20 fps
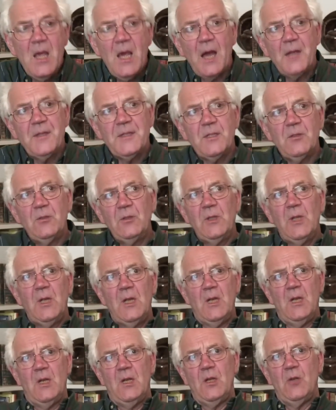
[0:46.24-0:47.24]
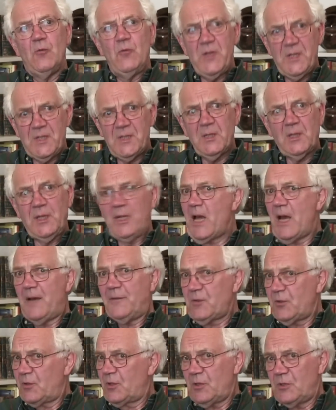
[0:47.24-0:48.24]
Until recently,
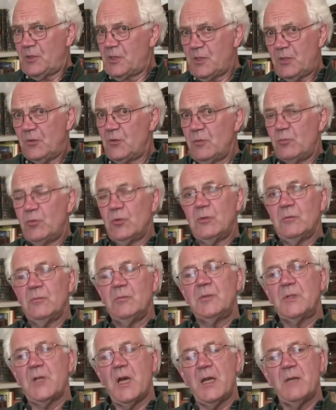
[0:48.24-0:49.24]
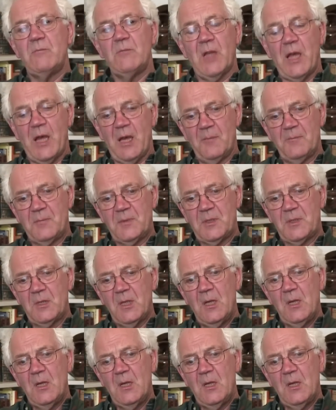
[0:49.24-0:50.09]
after a considerable time lapse,